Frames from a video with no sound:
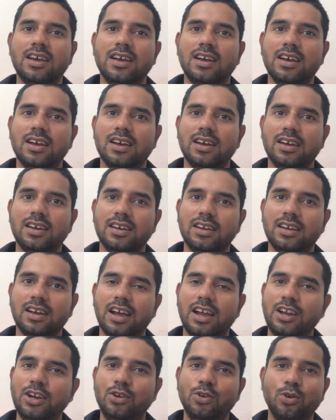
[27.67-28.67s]

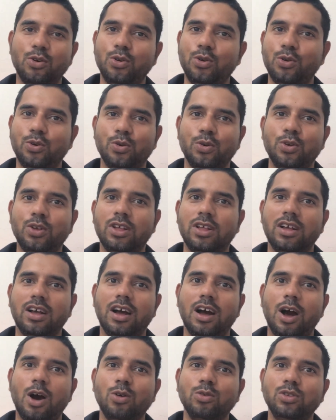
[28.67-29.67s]
I don't know
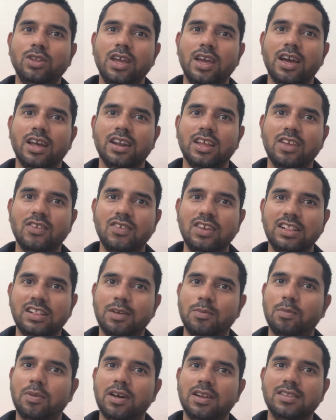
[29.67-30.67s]
how they are giving the
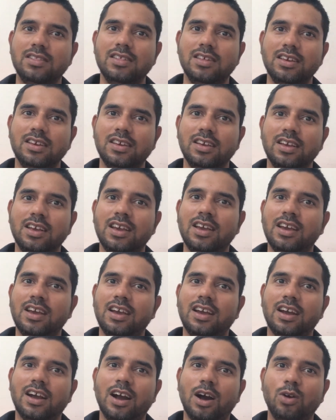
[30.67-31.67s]
purging,
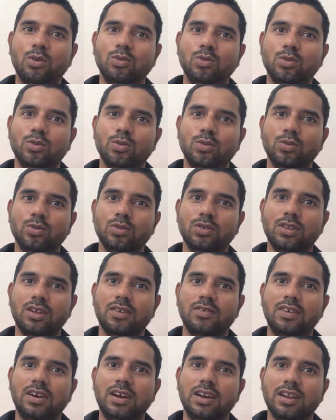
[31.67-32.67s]
how the
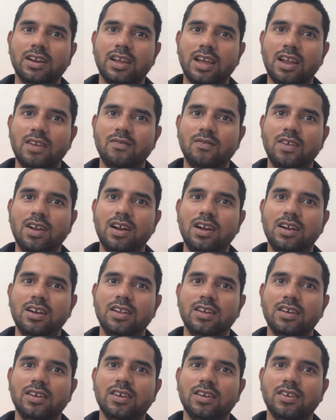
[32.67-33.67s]
welder can weld
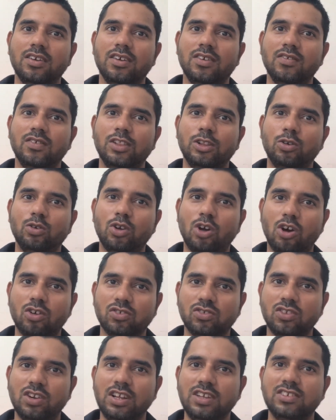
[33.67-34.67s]
without
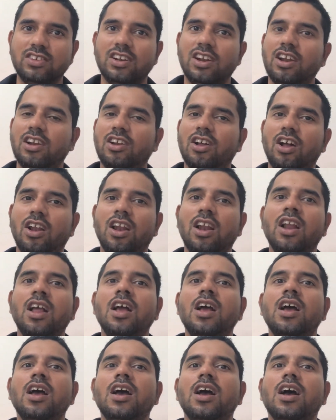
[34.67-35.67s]
oxidation and all.
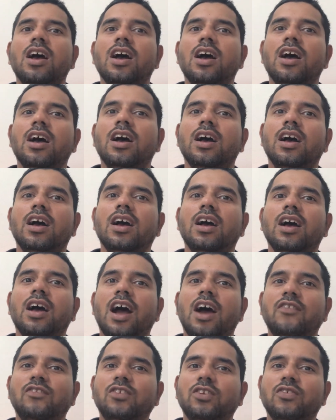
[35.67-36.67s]

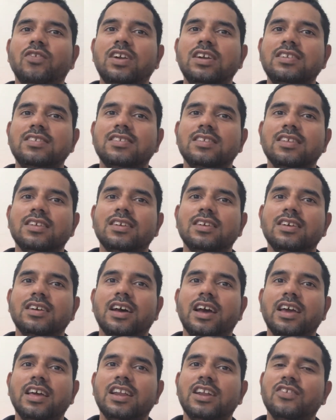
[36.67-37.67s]
Afterwards,
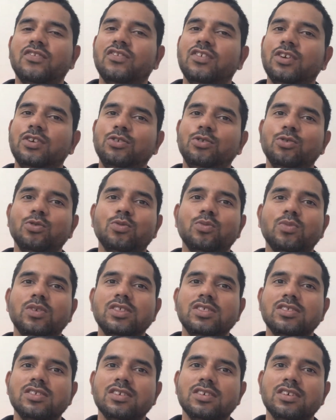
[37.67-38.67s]
I referred to
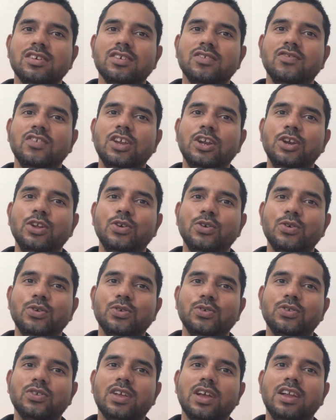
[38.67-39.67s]
much
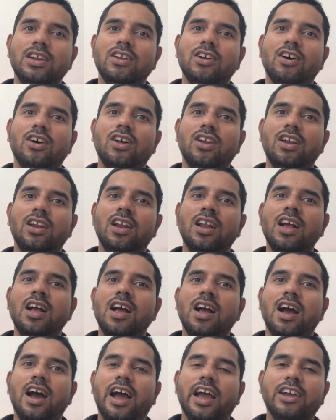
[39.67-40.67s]
videos and all.
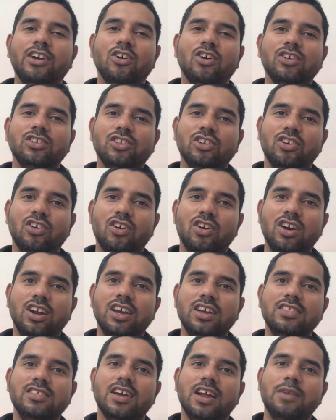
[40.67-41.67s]
I got the
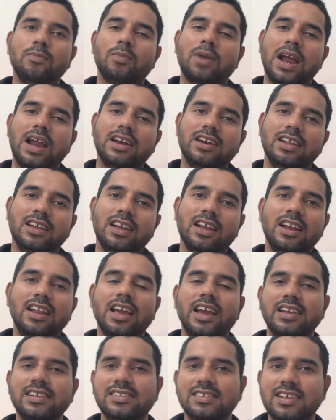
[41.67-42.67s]
knowledge and practically
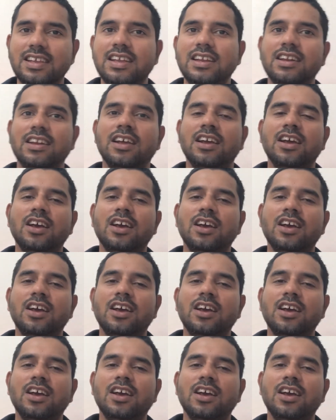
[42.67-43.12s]
I seen